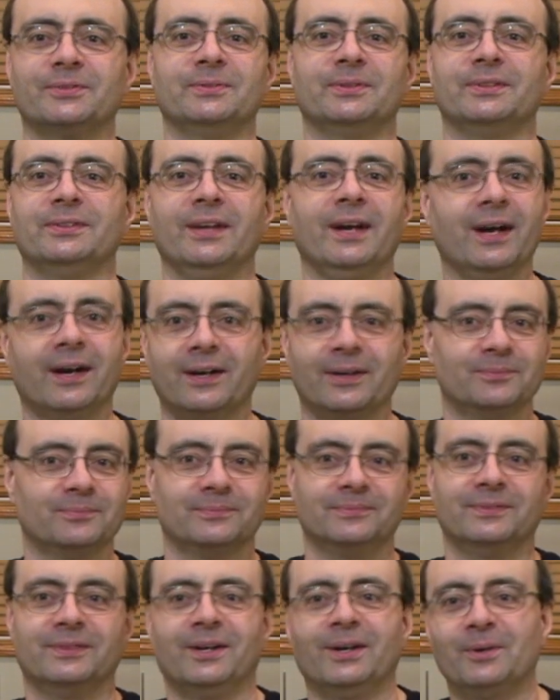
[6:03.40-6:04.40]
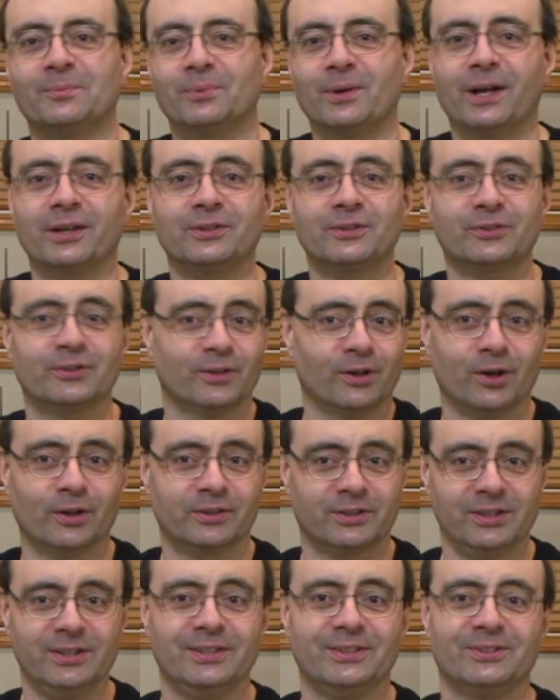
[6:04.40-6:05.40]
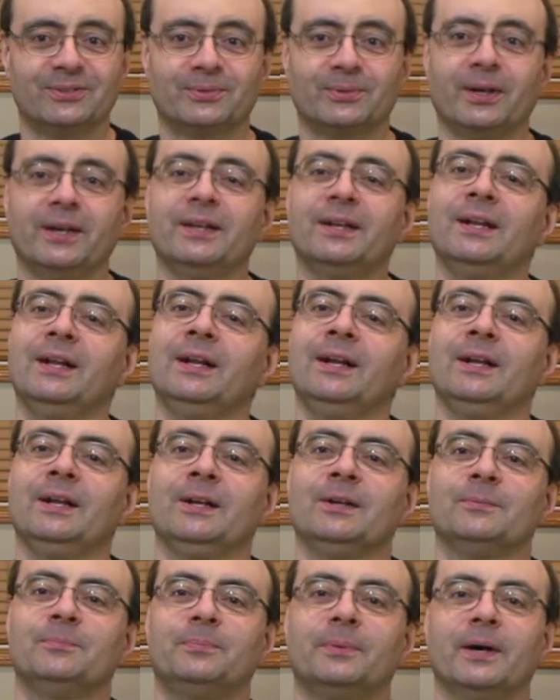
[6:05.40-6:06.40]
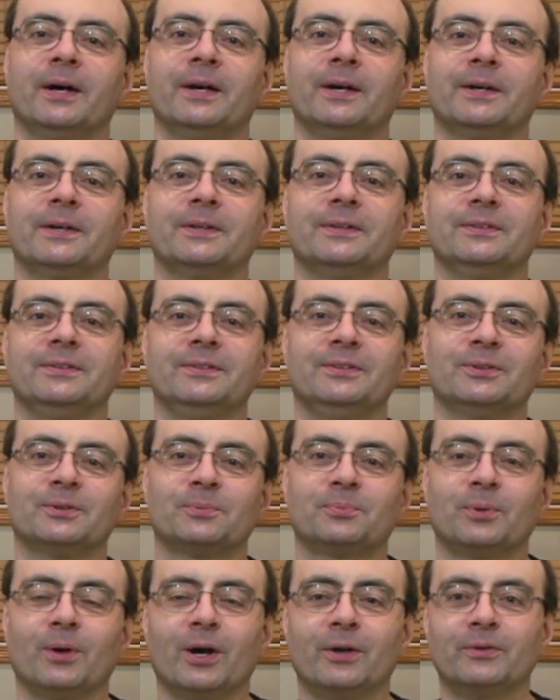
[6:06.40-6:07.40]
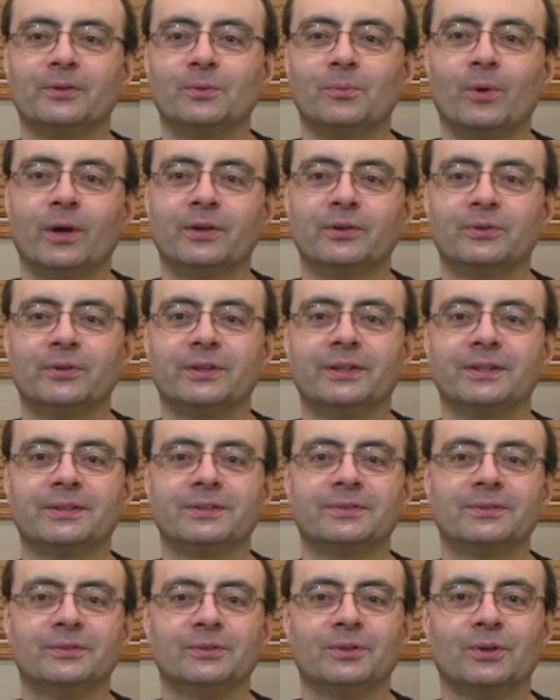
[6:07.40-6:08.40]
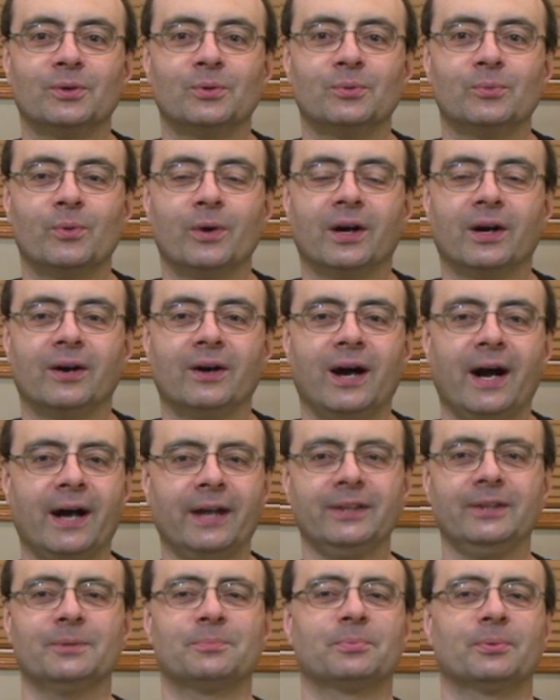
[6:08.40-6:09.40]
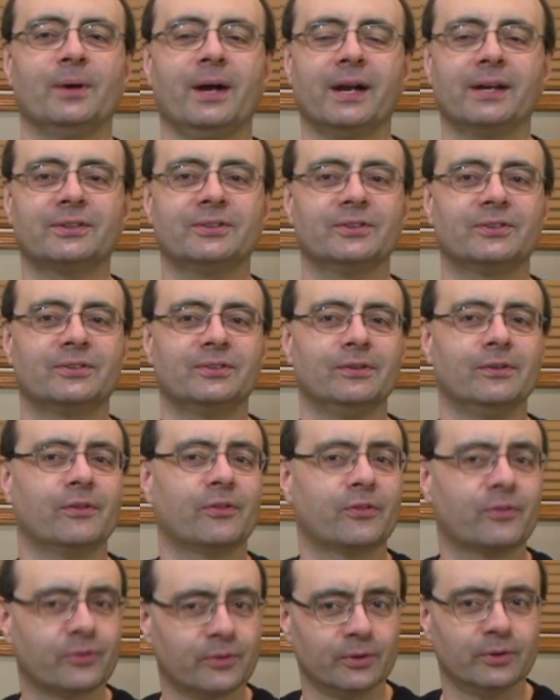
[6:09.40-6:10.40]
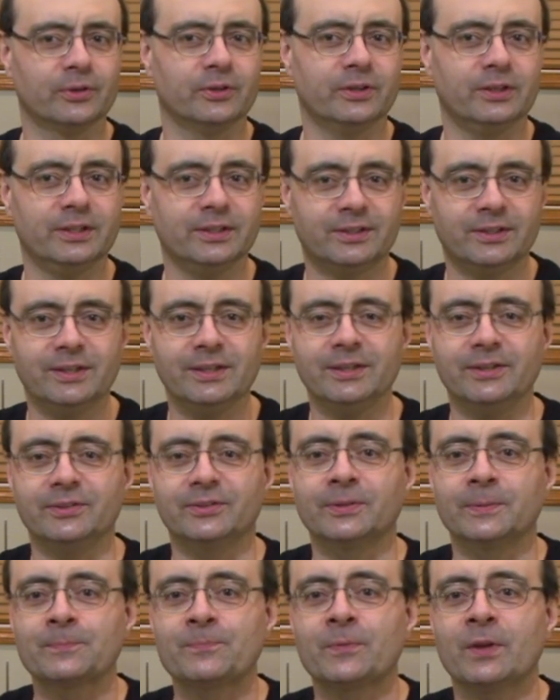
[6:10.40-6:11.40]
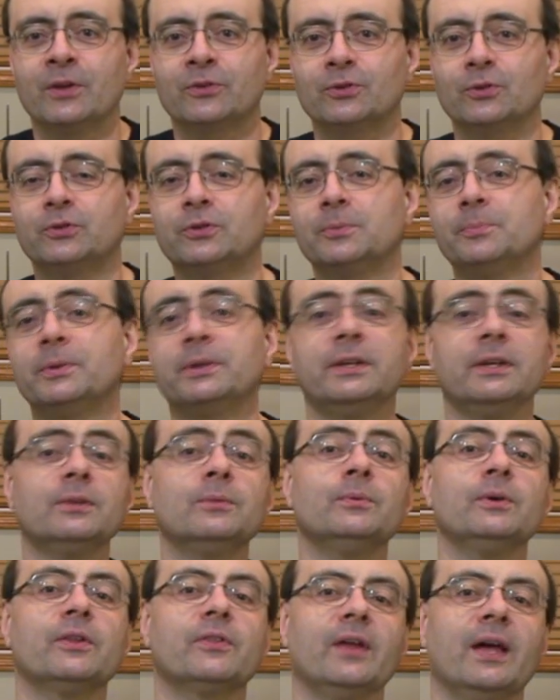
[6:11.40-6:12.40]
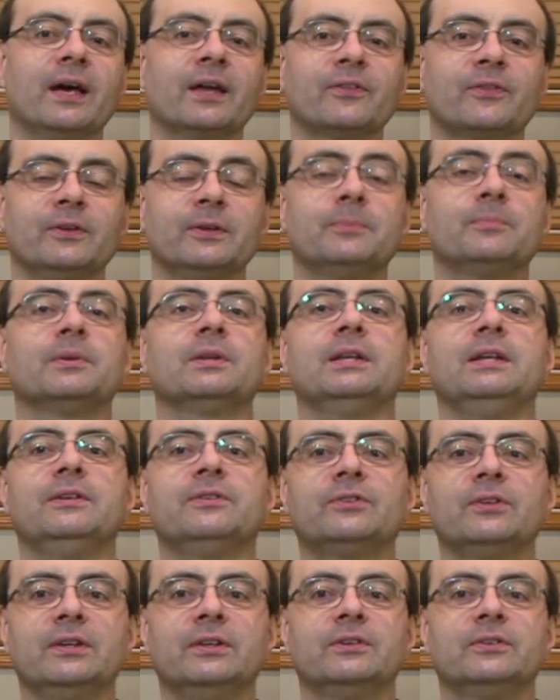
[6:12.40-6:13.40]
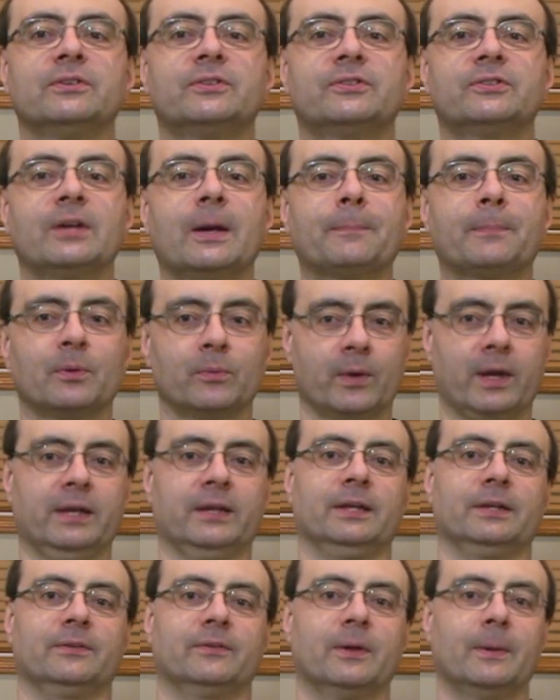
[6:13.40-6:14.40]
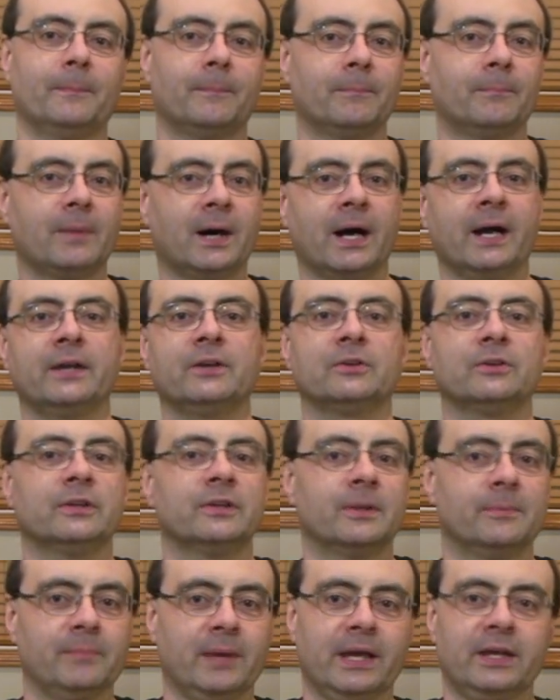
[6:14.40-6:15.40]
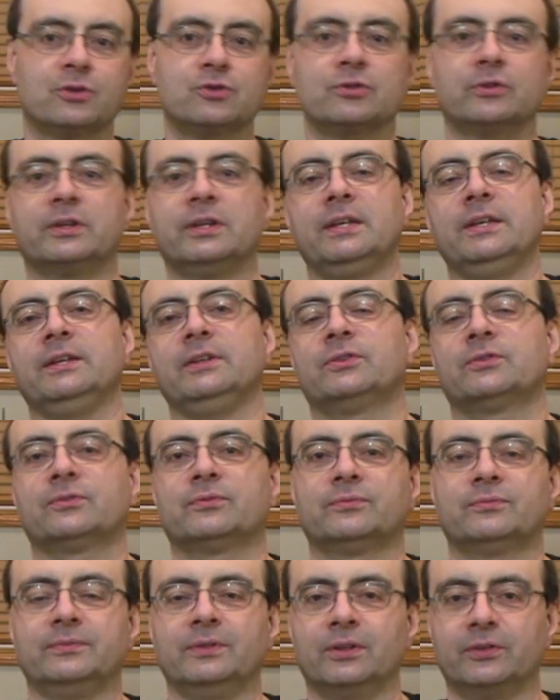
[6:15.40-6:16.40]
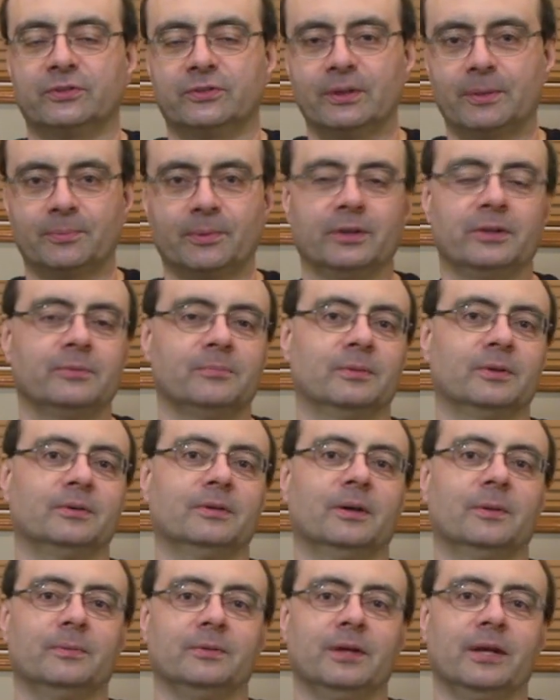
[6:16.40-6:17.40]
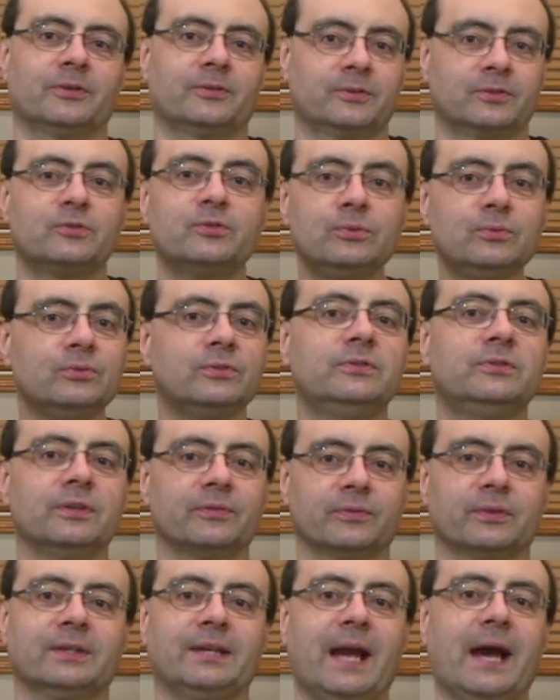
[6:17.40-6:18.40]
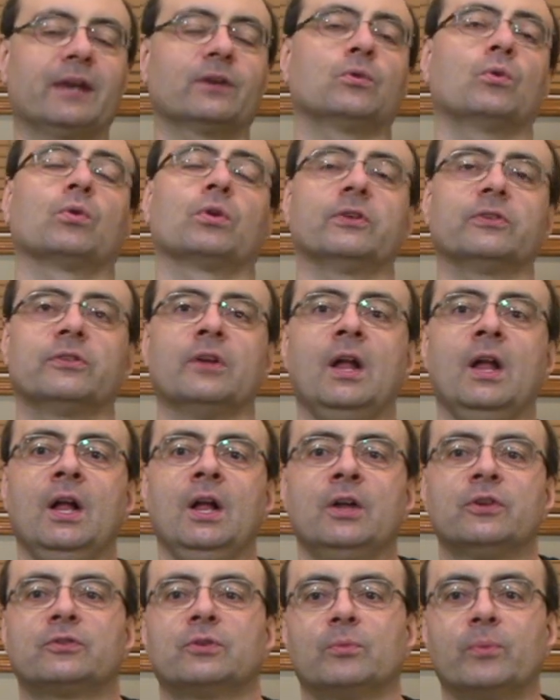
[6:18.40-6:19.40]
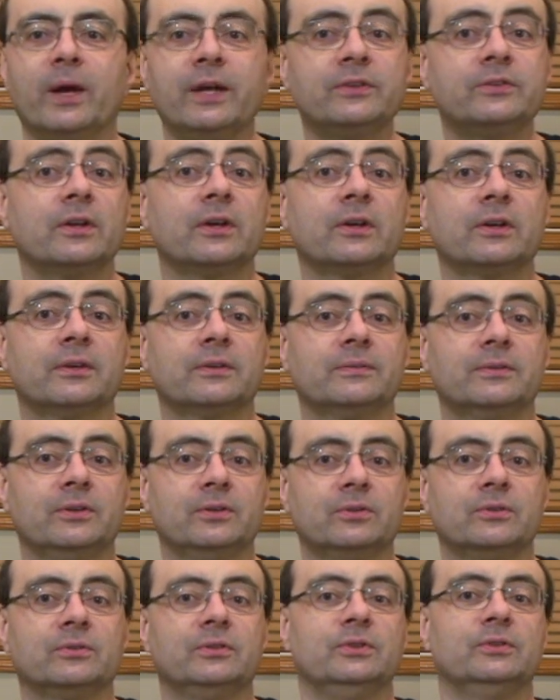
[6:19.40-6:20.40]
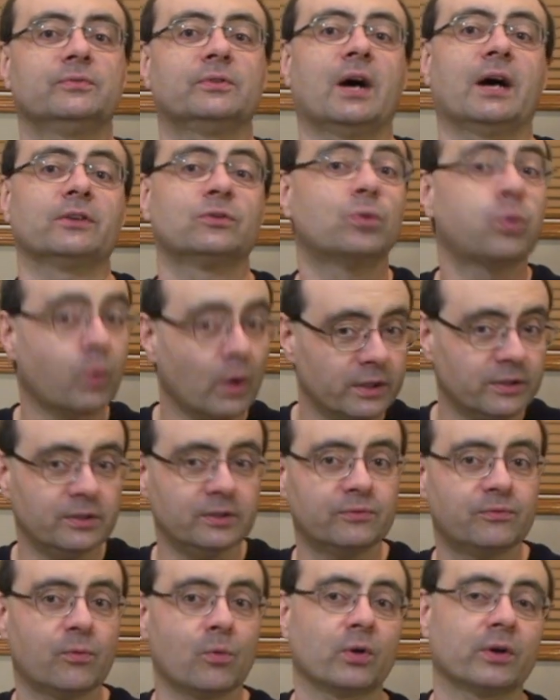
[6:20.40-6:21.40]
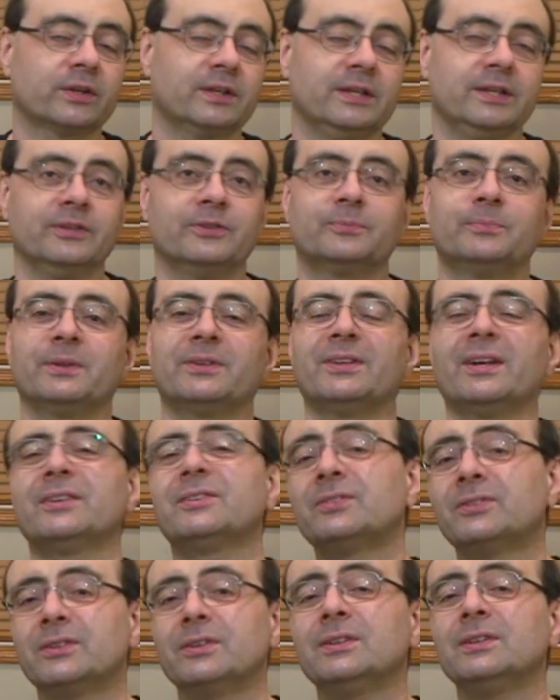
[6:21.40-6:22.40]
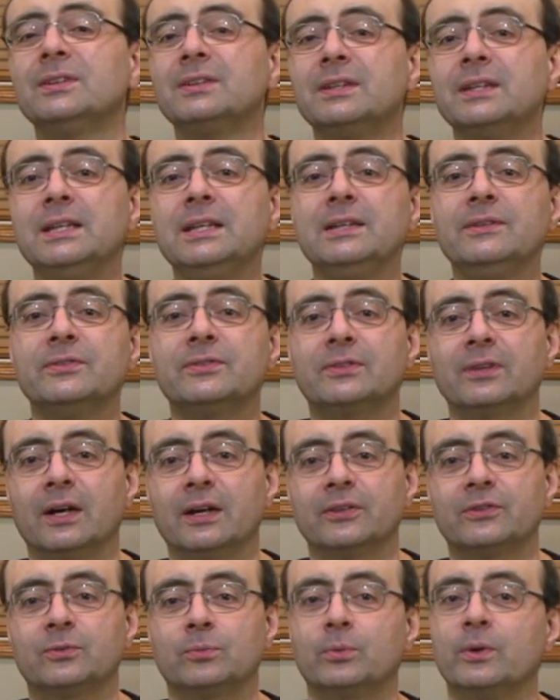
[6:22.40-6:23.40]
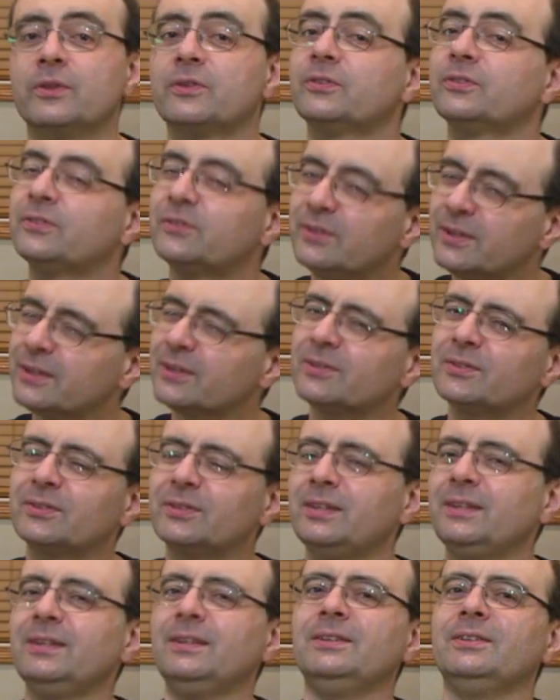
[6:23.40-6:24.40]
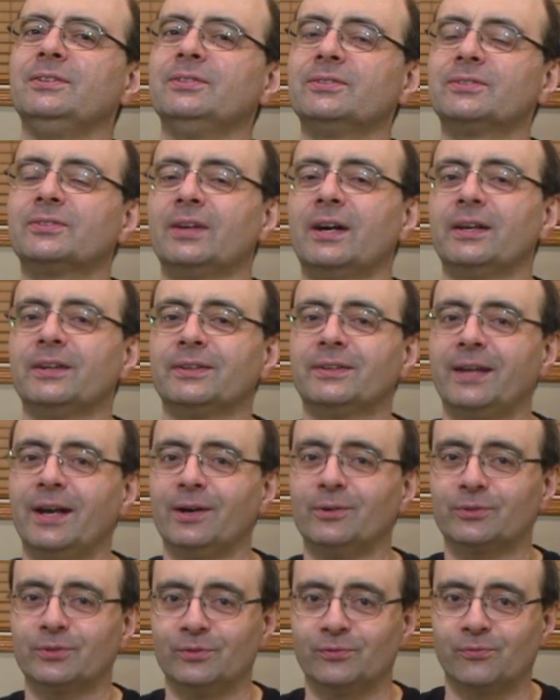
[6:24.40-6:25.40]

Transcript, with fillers: I mean, yeah, I practice in all keys, right? But you're probably wondering, you know, well, how do you practice in 30 keys? So to begin with, Anthony believes in separating the minor and the major keys, you know, separating them as two different categories. So right there, you know, you've got 24 keys, but that still leaves us with 6 keys unaccounted